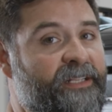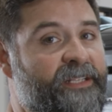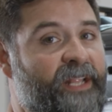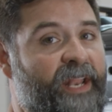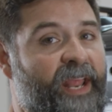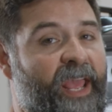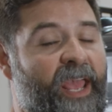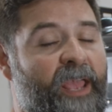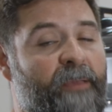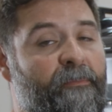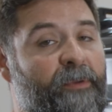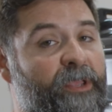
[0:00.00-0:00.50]

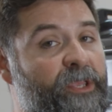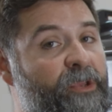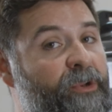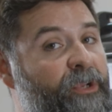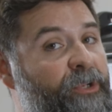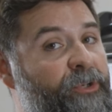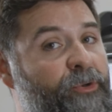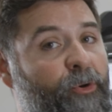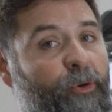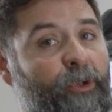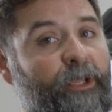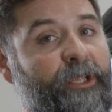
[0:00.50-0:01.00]
today, but you
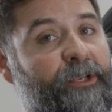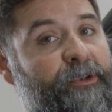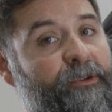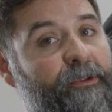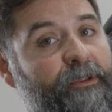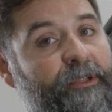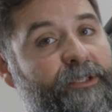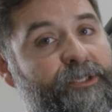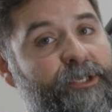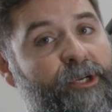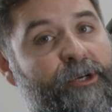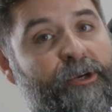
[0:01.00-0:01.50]
can totally
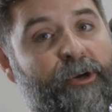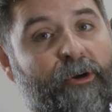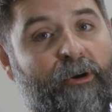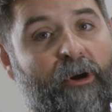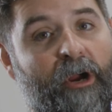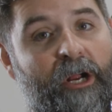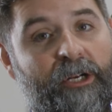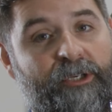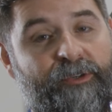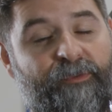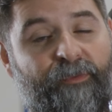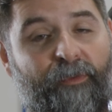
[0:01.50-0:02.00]
do this on your
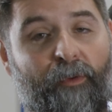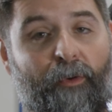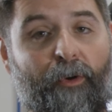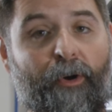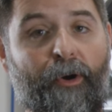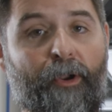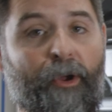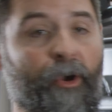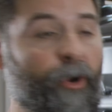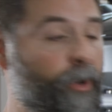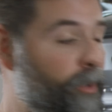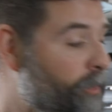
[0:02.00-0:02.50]
garage floor
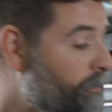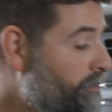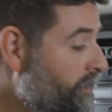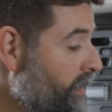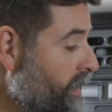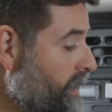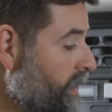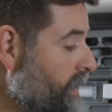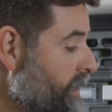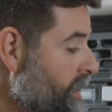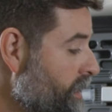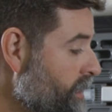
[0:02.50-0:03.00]
at home.
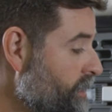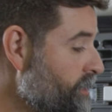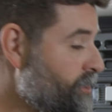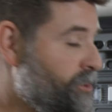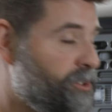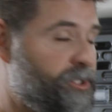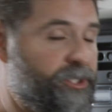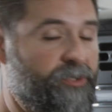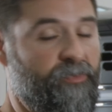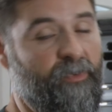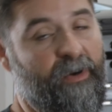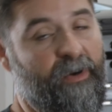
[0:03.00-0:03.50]
Just